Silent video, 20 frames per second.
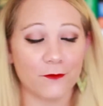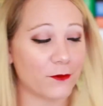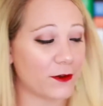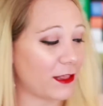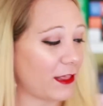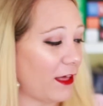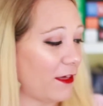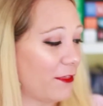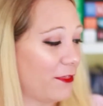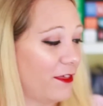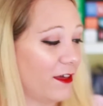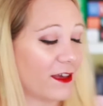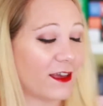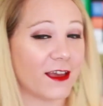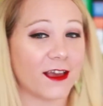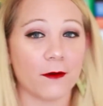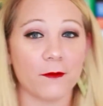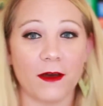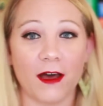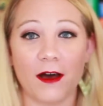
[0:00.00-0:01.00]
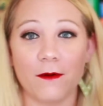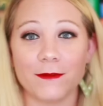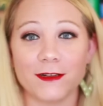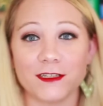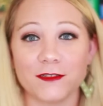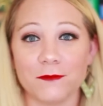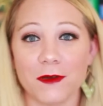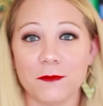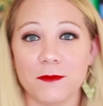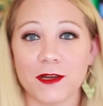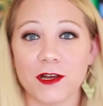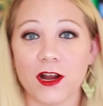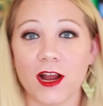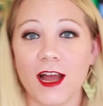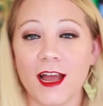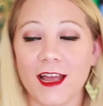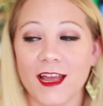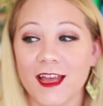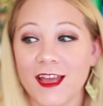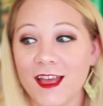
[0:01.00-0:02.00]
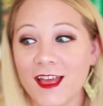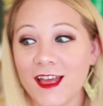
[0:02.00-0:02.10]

it without thinking about how much it made me cry.